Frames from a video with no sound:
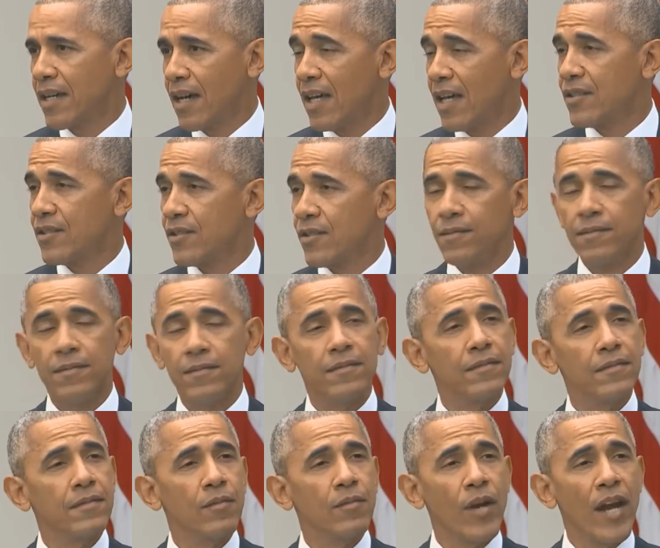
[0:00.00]
Because
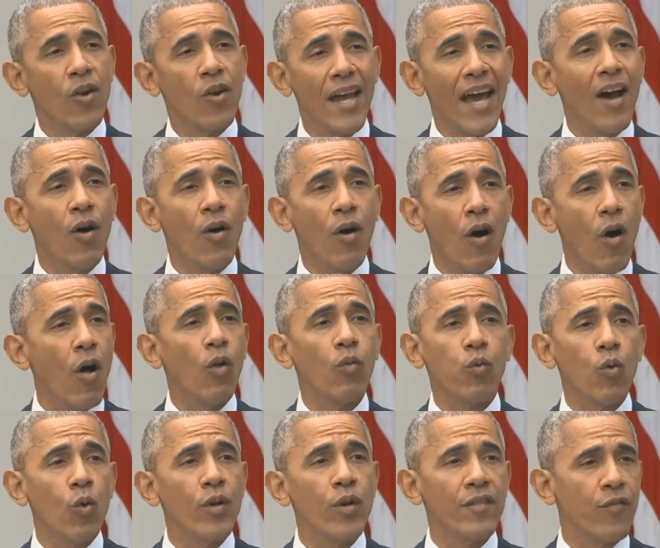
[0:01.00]
we are now
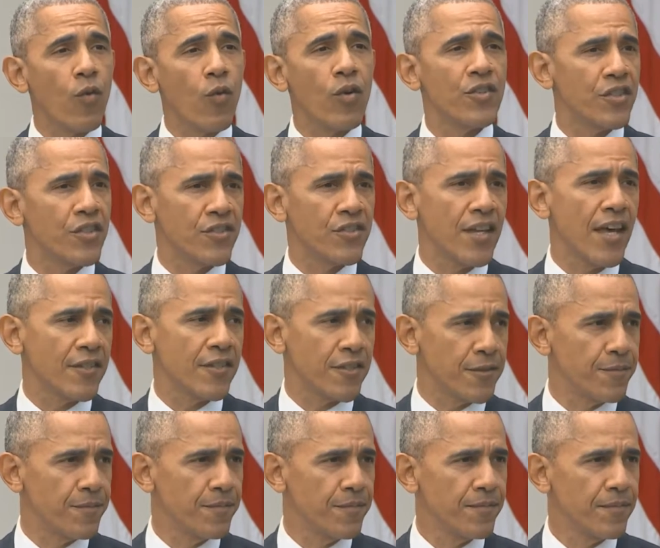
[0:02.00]
all and leading the
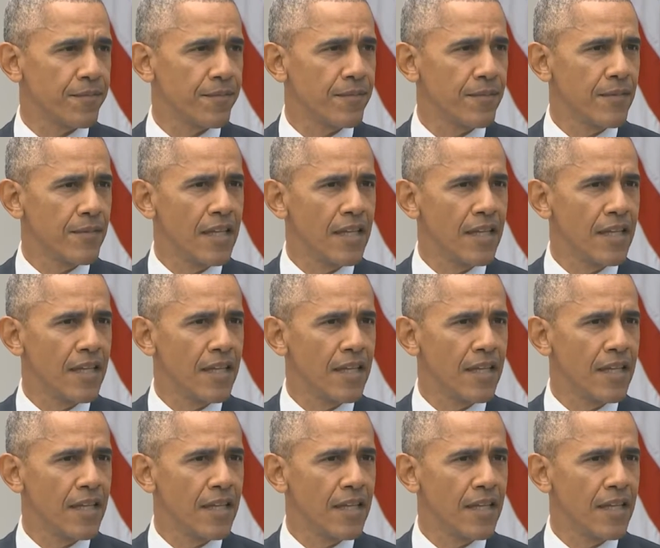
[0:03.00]
country.